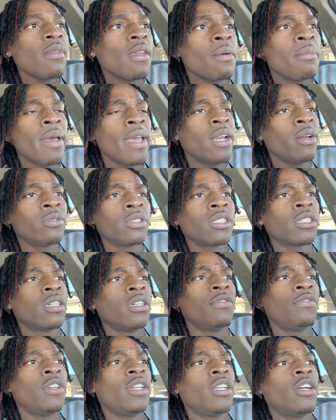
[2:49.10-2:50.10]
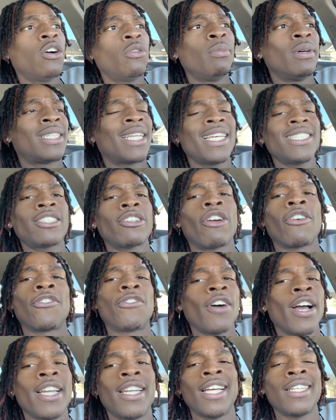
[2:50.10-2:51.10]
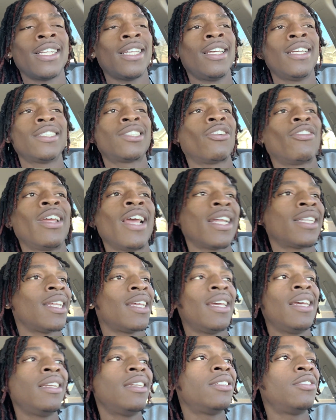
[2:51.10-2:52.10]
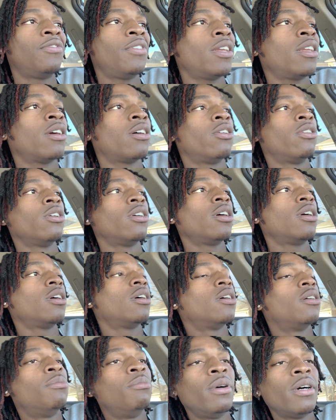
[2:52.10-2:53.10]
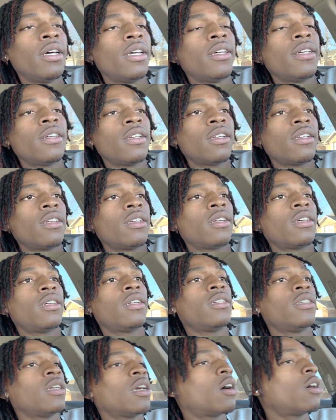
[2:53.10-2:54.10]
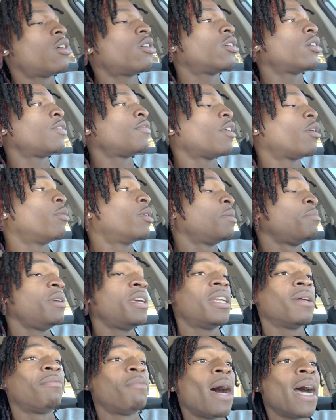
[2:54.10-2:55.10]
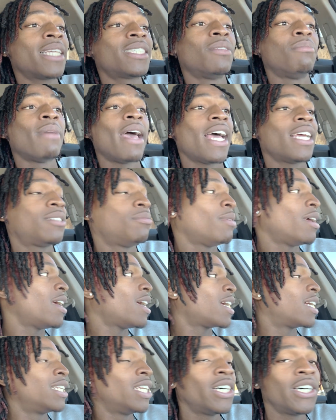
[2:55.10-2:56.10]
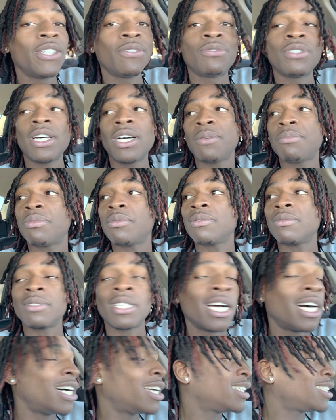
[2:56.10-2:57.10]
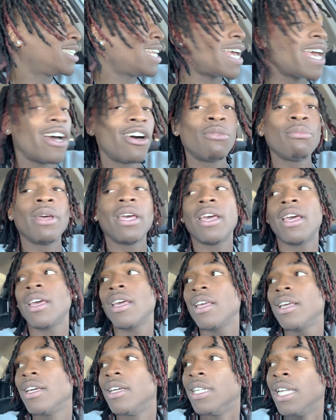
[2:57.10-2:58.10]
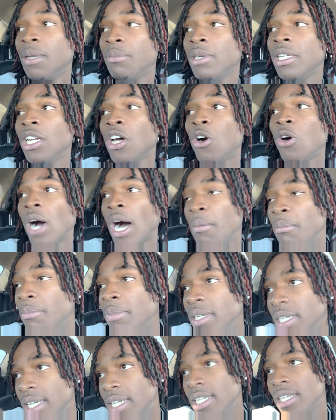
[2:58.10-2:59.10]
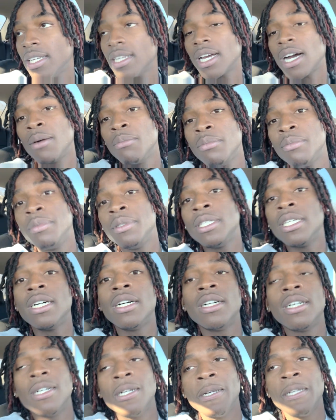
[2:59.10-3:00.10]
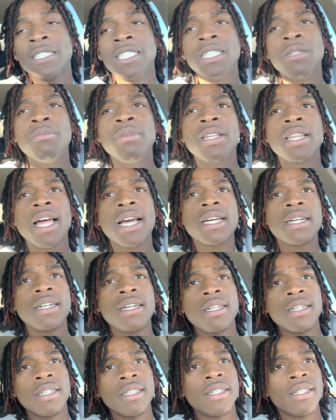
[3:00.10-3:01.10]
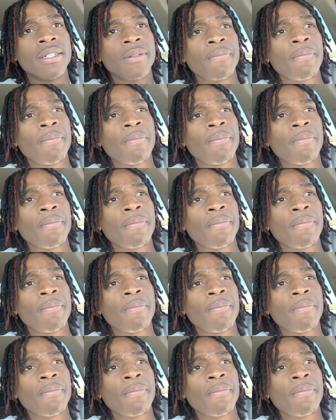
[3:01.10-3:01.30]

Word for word: Man, it was a good video, but they start fighting at the end, so he had to end this video. But y'all, if y'all want to be in a boxing match, man, gloves up, guns down, man let me know. I'm being it. I'm be uh it should be like a uh